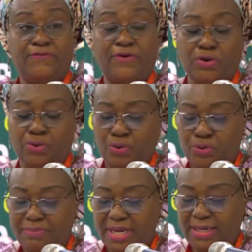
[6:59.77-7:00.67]
for
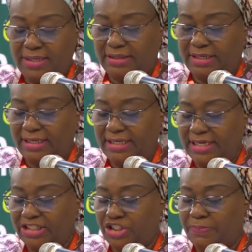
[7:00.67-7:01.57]
grooming the
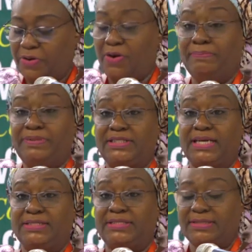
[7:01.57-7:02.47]
leadership
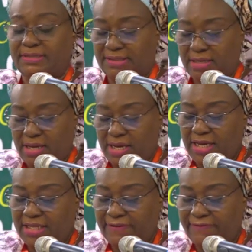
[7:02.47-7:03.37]
competences
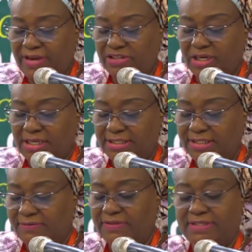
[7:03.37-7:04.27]
in the Federal
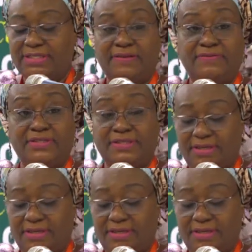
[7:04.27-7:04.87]
Civil Service